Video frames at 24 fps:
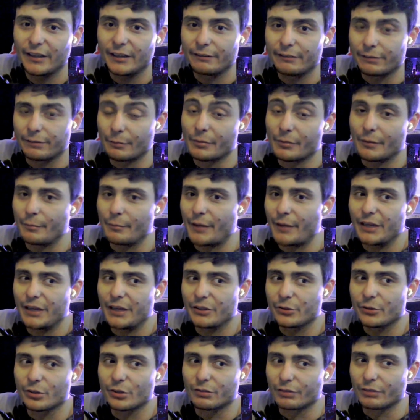from the main
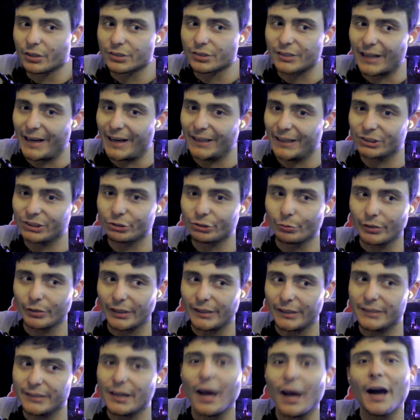universe actually
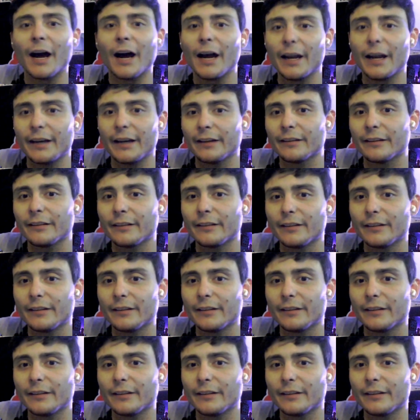died,